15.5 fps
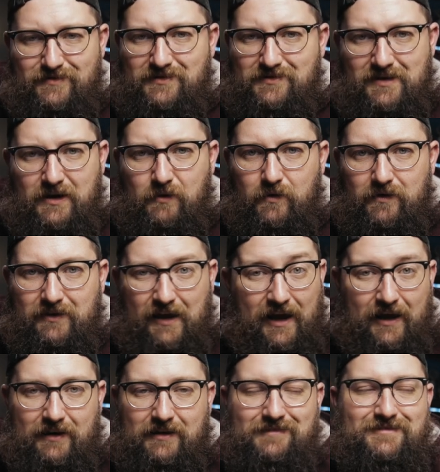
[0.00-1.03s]
stick with
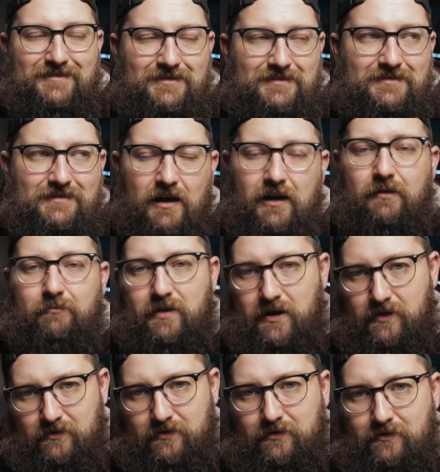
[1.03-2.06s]
that. It does not
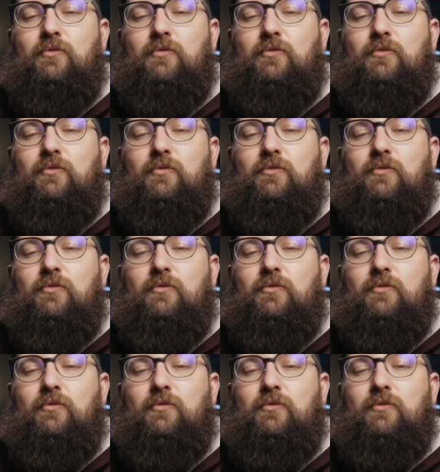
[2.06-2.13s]
matter.